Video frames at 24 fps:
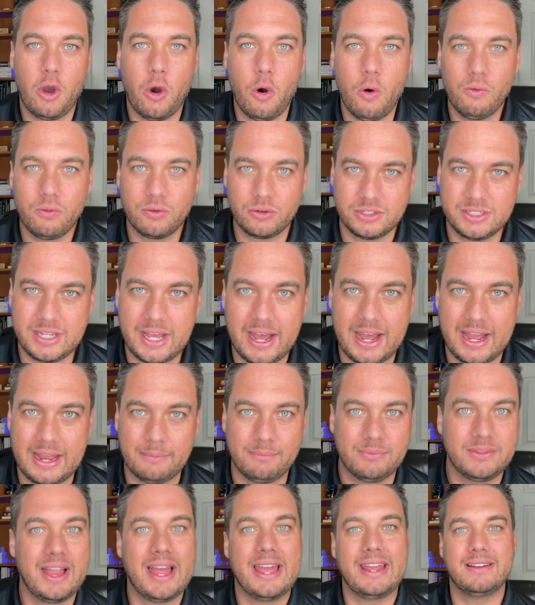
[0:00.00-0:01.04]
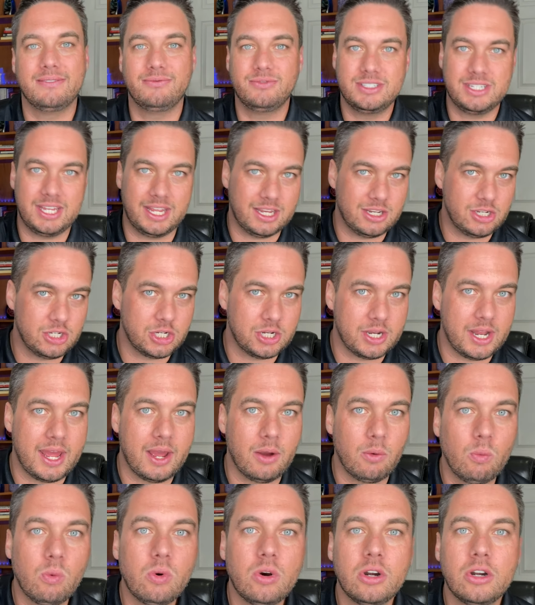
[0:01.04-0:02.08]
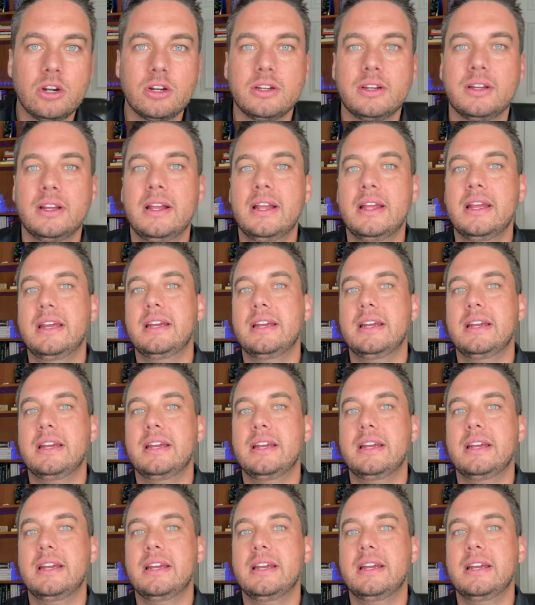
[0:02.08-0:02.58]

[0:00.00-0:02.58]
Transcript: over time, like tension at work,